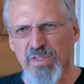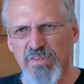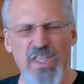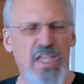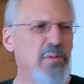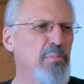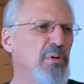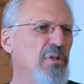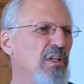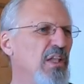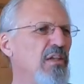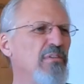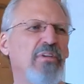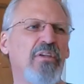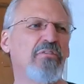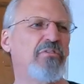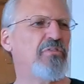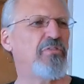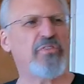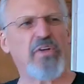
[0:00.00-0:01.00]
They believe
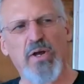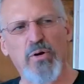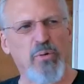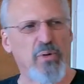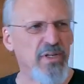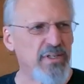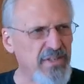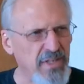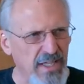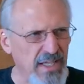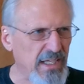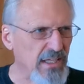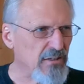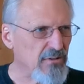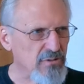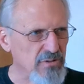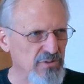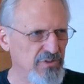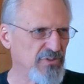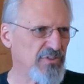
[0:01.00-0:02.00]
in fairy
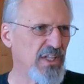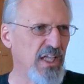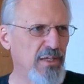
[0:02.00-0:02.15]
tales.